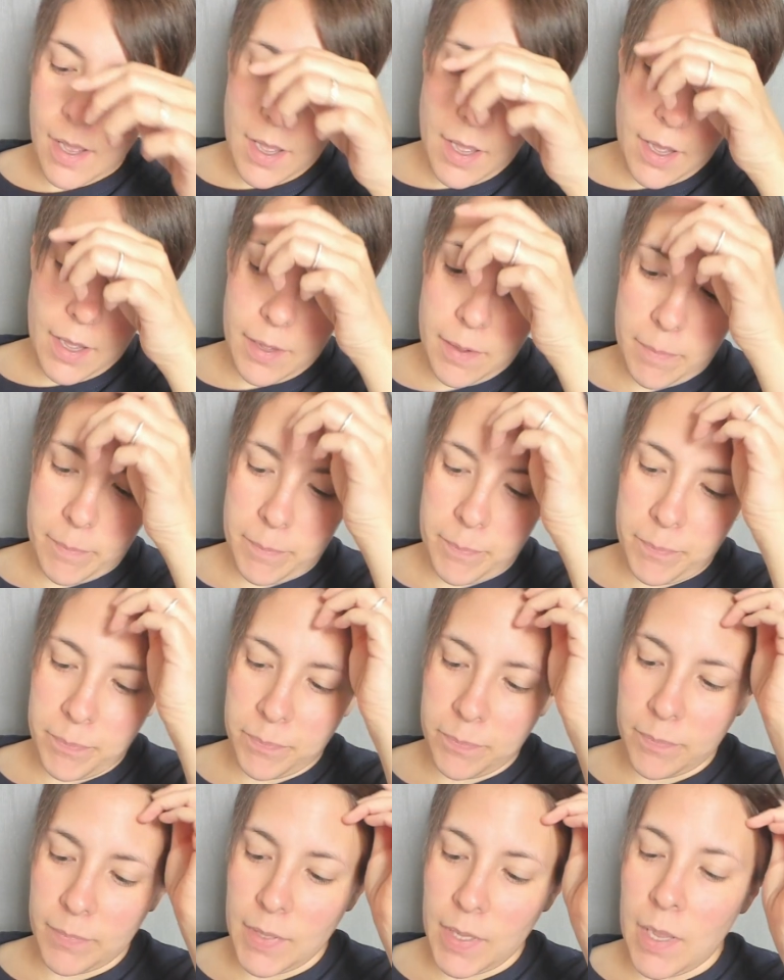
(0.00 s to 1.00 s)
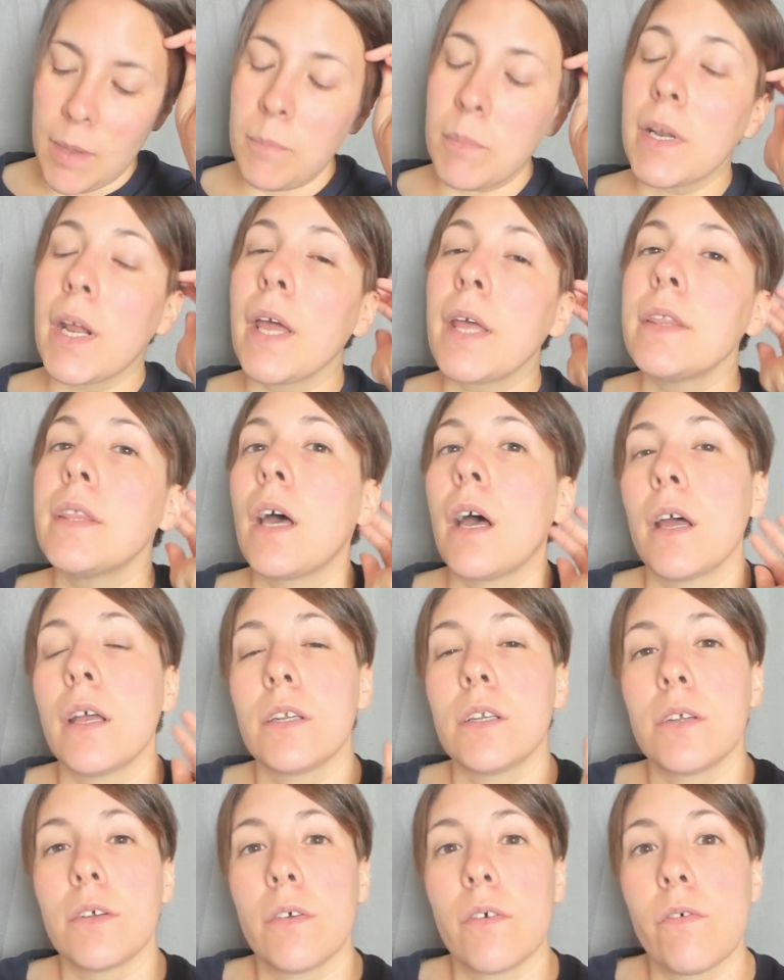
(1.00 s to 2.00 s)
Um, but I
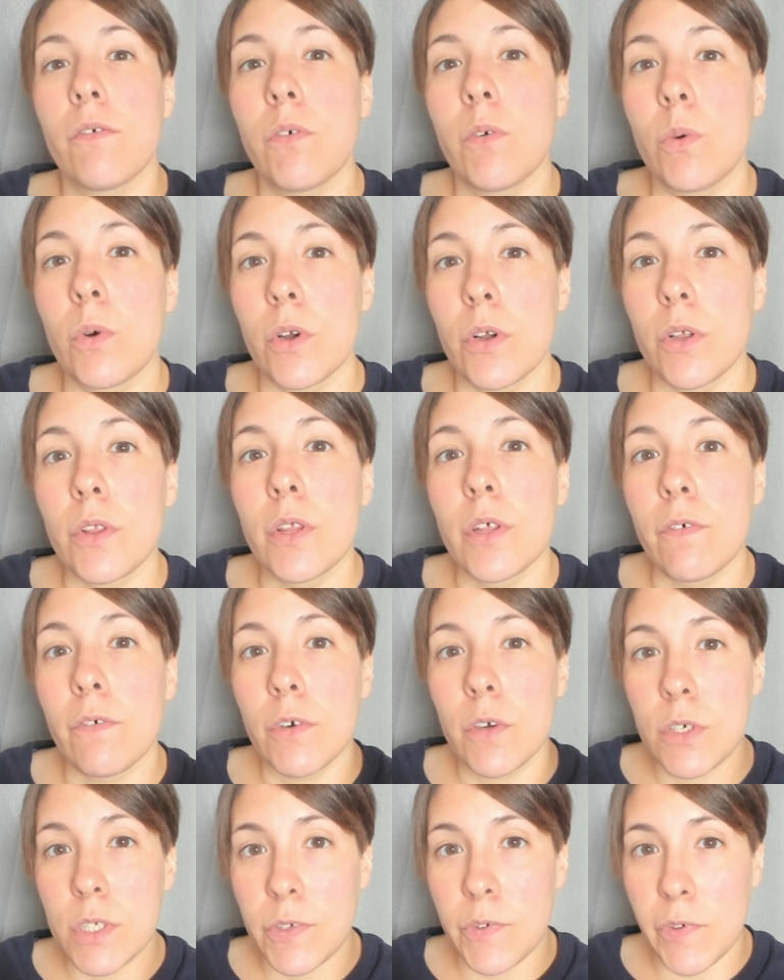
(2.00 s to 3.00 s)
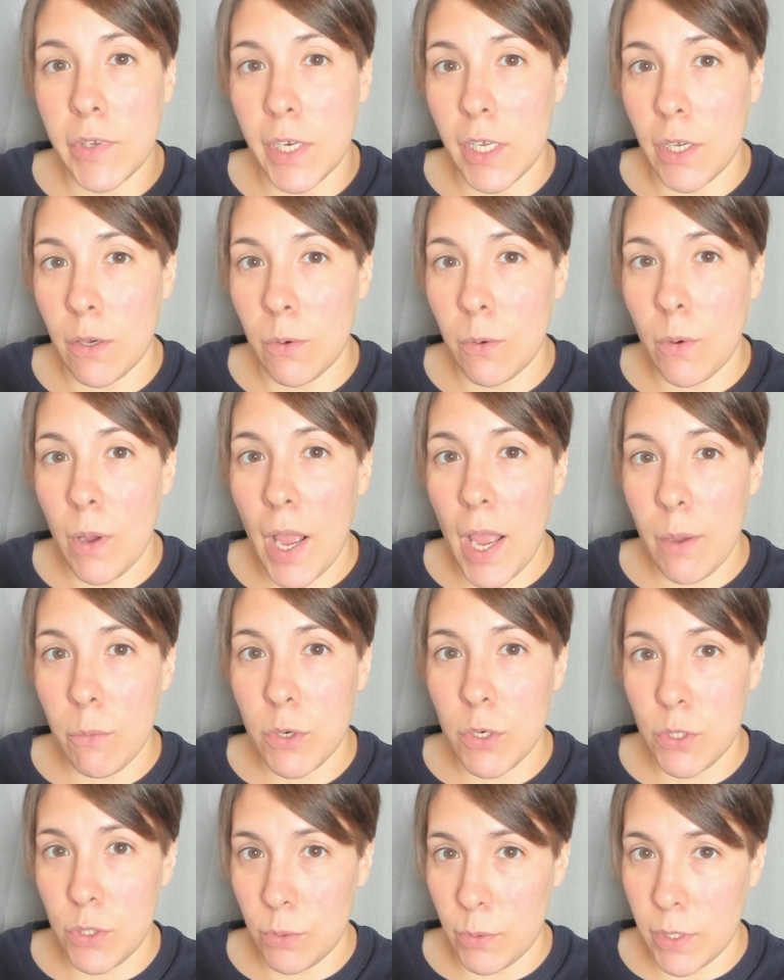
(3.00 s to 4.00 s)
thought for the first video I
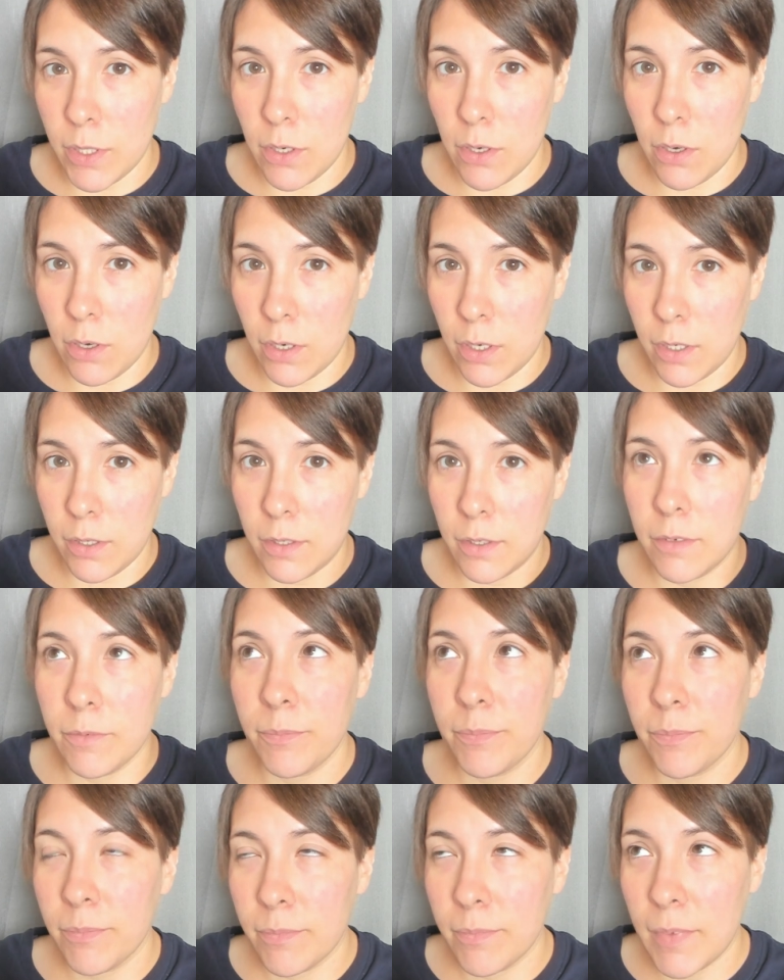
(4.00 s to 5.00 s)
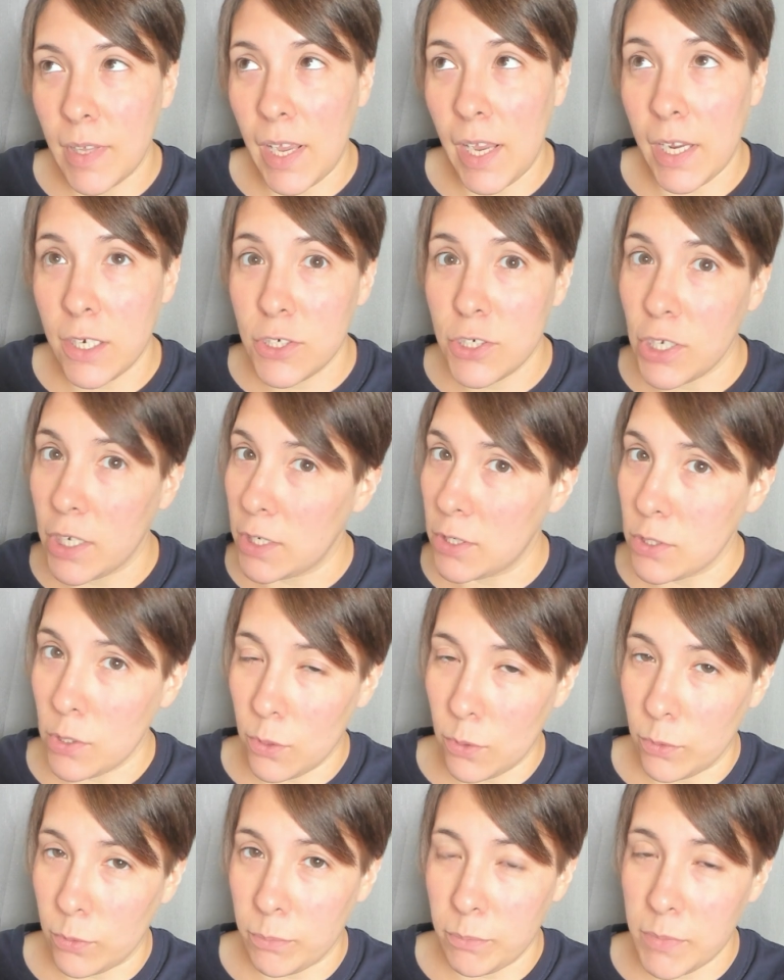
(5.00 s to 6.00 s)
would do it on H H
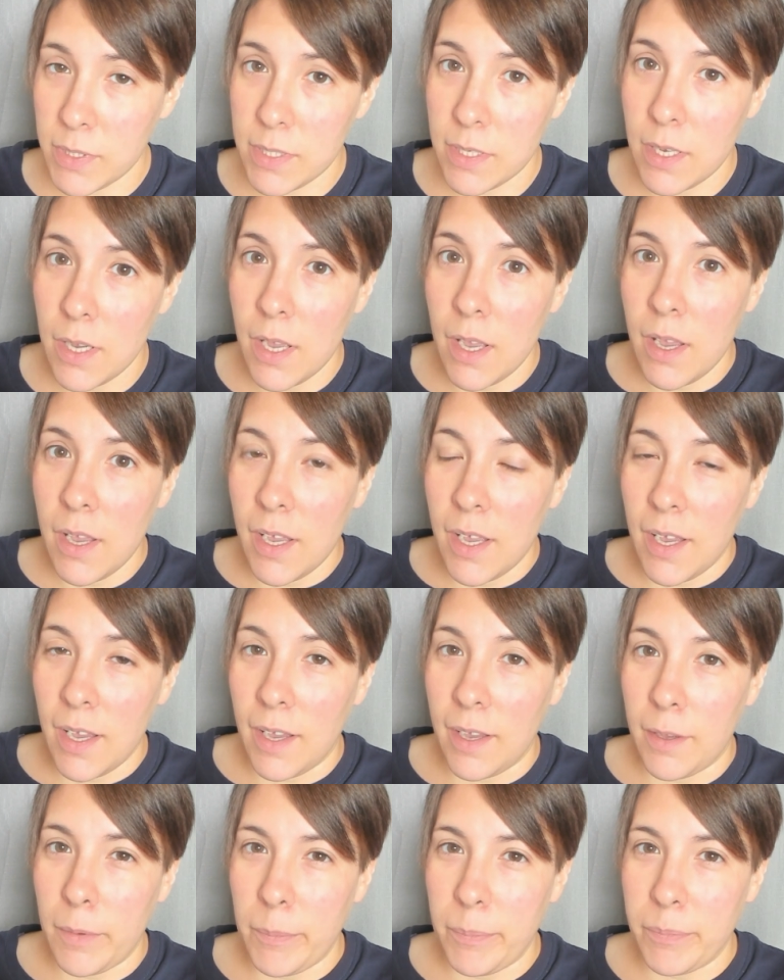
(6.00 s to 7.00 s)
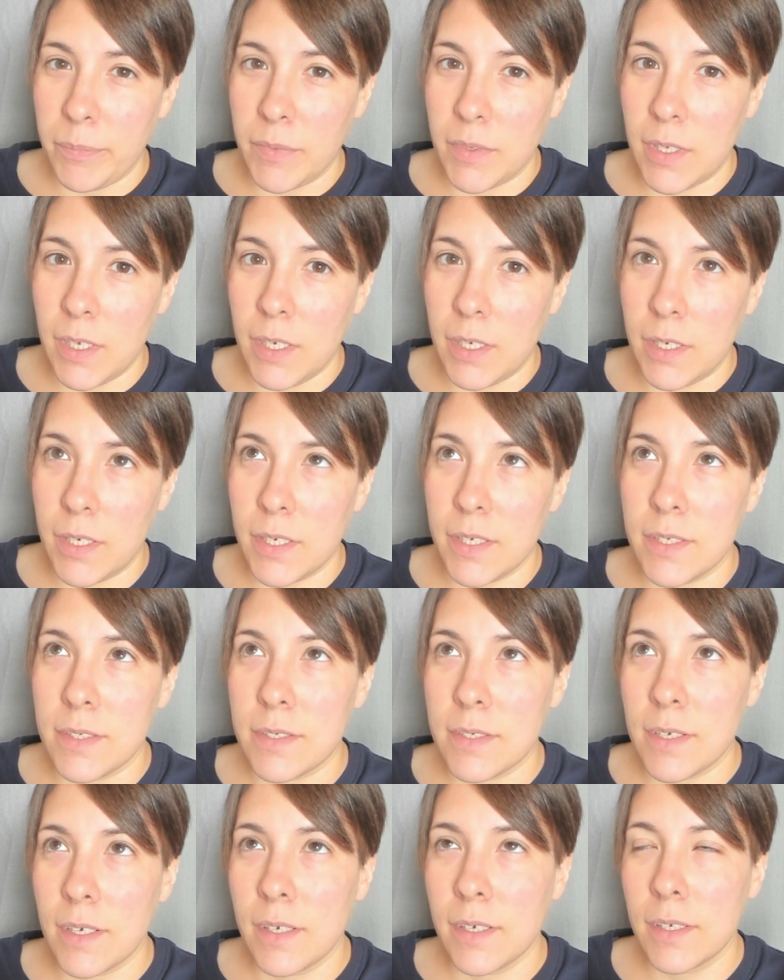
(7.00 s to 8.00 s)
Holmes. Um, he
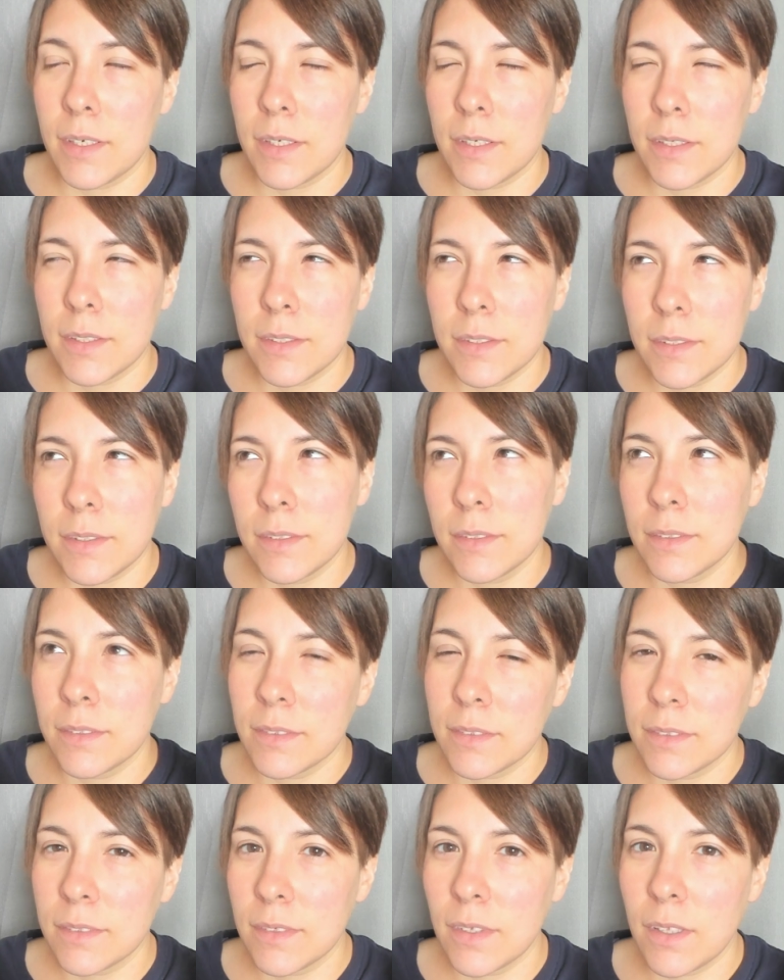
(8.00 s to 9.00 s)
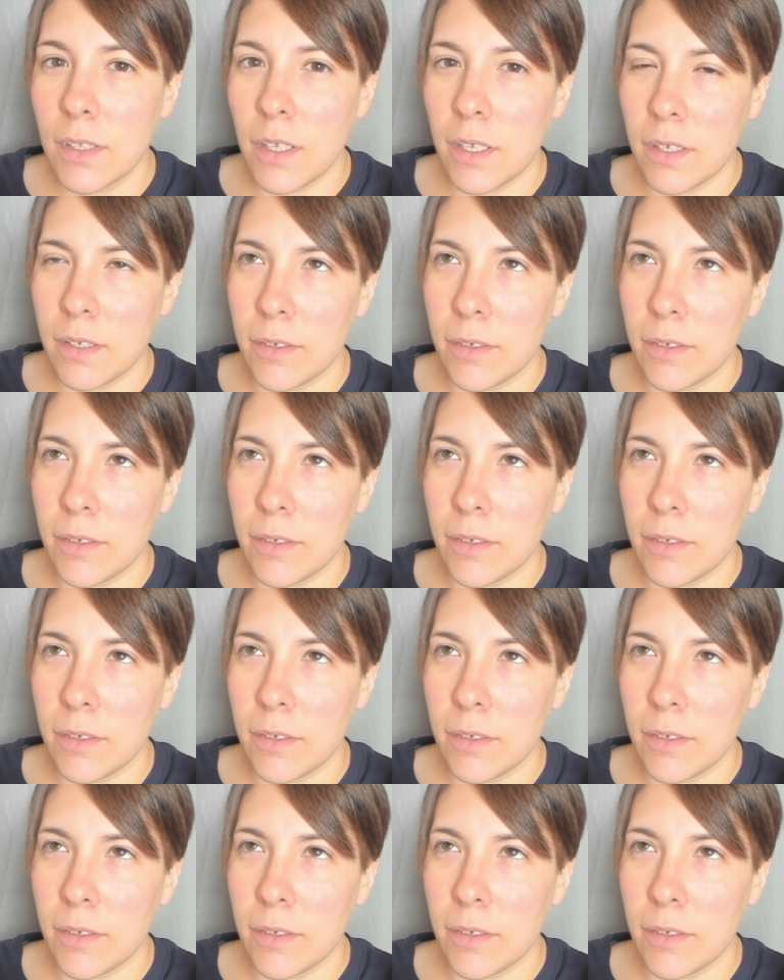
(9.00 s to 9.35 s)
is the,